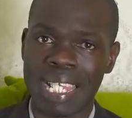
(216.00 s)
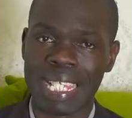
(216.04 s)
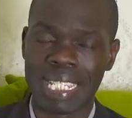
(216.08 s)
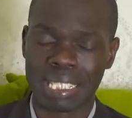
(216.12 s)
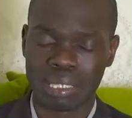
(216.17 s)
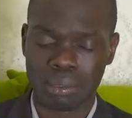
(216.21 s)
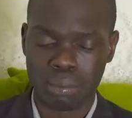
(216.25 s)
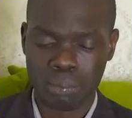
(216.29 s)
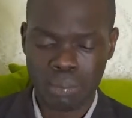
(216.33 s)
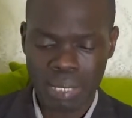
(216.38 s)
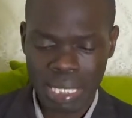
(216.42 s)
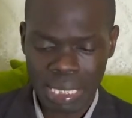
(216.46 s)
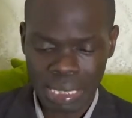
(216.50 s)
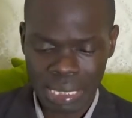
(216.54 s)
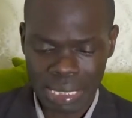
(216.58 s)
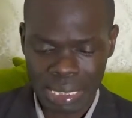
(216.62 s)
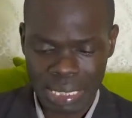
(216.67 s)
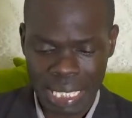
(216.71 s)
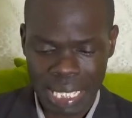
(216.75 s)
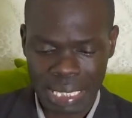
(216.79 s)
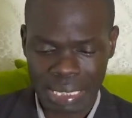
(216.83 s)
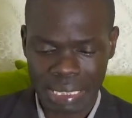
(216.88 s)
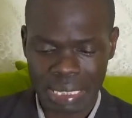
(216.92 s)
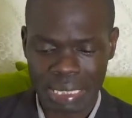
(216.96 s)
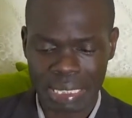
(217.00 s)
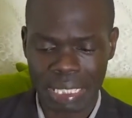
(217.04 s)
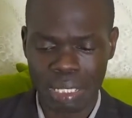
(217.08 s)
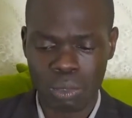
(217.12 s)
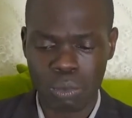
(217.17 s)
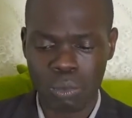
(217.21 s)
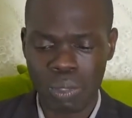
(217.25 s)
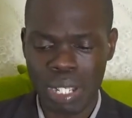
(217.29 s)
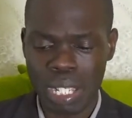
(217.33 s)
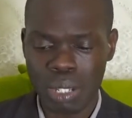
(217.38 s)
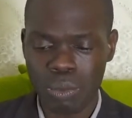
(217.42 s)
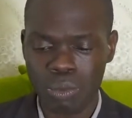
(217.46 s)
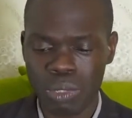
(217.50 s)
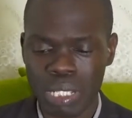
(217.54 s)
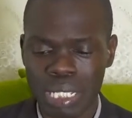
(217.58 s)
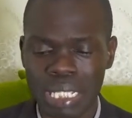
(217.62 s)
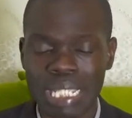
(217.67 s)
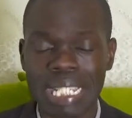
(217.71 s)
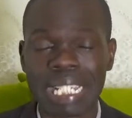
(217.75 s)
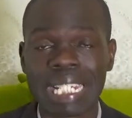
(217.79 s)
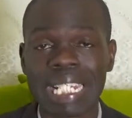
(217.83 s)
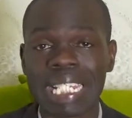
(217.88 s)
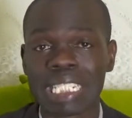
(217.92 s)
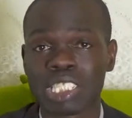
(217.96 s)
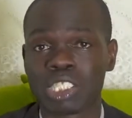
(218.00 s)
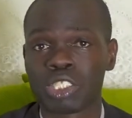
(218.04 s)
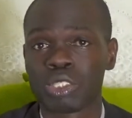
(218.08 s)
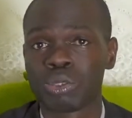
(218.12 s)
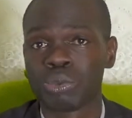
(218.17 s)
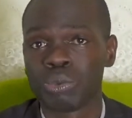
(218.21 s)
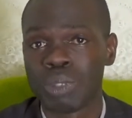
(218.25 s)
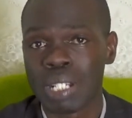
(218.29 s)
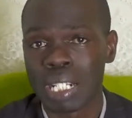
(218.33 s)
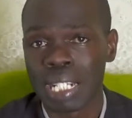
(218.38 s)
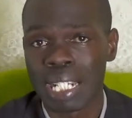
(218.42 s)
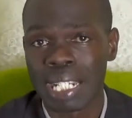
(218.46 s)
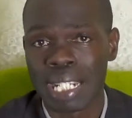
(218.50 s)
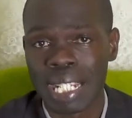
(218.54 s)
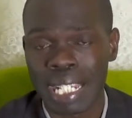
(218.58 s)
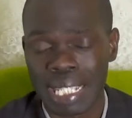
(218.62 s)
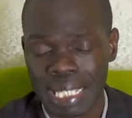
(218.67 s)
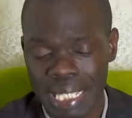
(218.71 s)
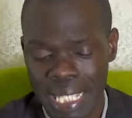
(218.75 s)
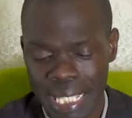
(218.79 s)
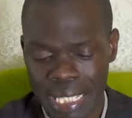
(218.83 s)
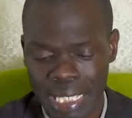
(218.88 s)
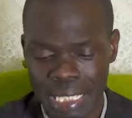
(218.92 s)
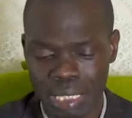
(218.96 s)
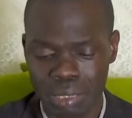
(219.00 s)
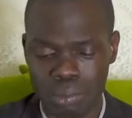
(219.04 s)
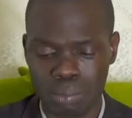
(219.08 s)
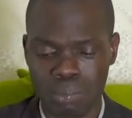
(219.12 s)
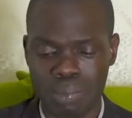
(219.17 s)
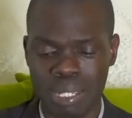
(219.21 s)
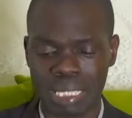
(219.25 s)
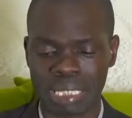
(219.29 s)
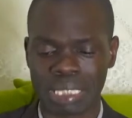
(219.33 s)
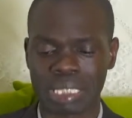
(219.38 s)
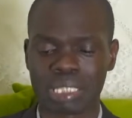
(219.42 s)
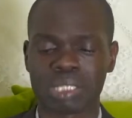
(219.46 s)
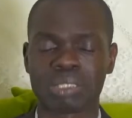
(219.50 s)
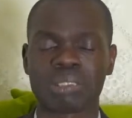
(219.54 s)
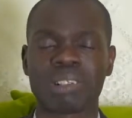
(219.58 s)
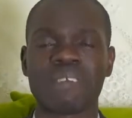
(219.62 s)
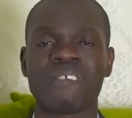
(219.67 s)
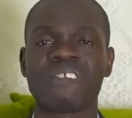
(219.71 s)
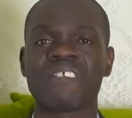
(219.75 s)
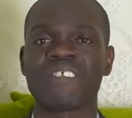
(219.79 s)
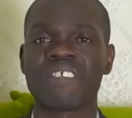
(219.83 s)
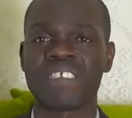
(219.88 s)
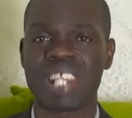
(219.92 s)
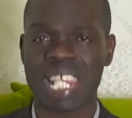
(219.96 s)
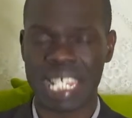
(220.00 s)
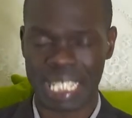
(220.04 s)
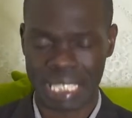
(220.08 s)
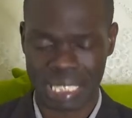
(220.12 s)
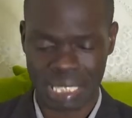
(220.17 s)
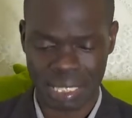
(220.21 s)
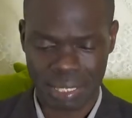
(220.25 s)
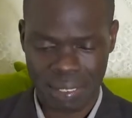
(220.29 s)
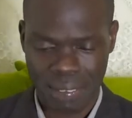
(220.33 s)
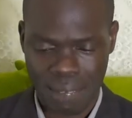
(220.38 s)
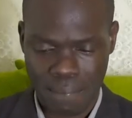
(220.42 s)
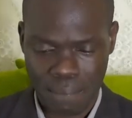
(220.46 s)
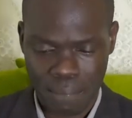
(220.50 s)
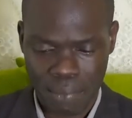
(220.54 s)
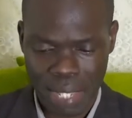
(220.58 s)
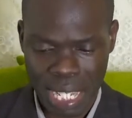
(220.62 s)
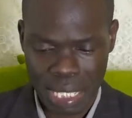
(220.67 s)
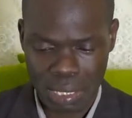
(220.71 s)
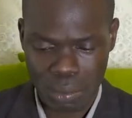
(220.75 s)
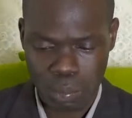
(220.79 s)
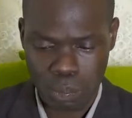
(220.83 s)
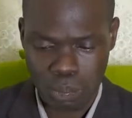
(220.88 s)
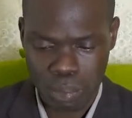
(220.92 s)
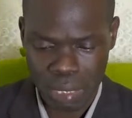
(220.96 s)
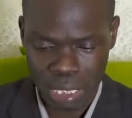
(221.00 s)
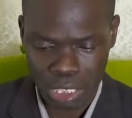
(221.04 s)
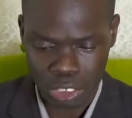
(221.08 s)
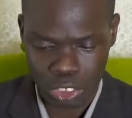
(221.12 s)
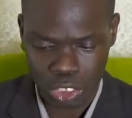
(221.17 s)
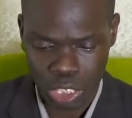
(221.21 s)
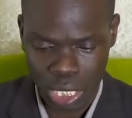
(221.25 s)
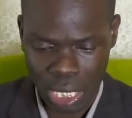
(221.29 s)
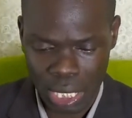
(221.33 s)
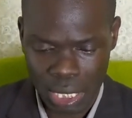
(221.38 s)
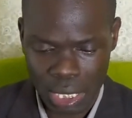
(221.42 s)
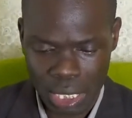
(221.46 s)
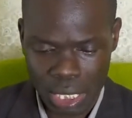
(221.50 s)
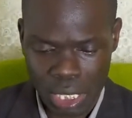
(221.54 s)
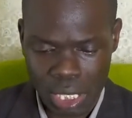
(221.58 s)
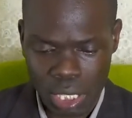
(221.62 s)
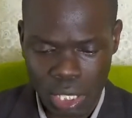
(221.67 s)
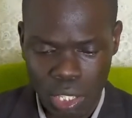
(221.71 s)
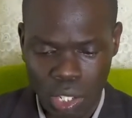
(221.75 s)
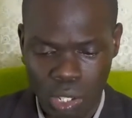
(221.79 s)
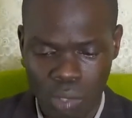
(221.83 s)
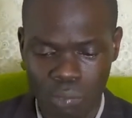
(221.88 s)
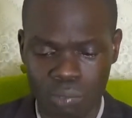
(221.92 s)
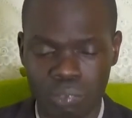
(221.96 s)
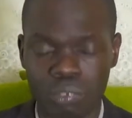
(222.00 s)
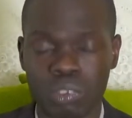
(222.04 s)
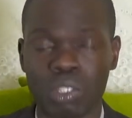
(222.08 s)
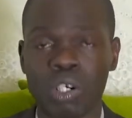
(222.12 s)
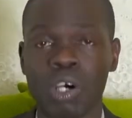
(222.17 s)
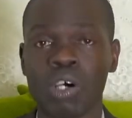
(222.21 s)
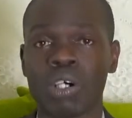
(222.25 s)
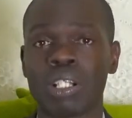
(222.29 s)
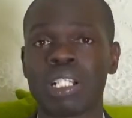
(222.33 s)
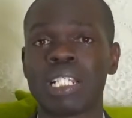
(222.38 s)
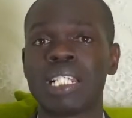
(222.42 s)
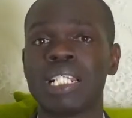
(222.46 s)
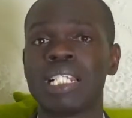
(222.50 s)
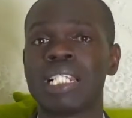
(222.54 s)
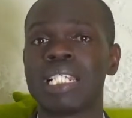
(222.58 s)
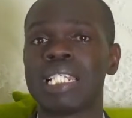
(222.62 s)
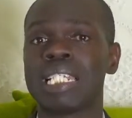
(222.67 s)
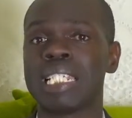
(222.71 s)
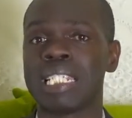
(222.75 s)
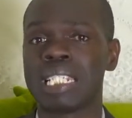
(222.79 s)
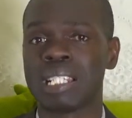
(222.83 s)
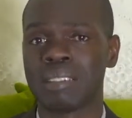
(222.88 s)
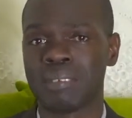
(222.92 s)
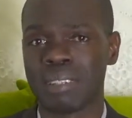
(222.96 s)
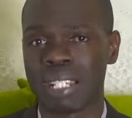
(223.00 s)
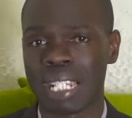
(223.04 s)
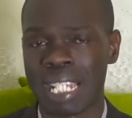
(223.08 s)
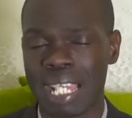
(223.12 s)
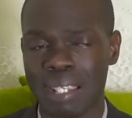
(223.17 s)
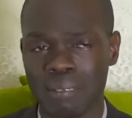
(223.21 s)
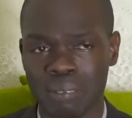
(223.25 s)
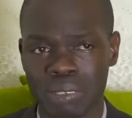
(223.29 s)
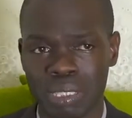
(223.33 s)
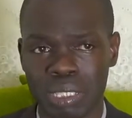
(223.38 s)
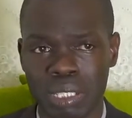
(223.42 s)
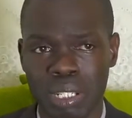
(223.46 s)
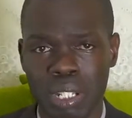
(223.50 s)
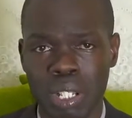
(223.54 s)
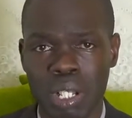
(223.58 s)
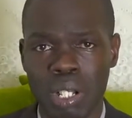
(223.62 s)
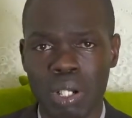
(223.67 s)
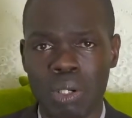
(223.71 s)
It means that the way we relate to one another, it must reflect that picture of God in our lives.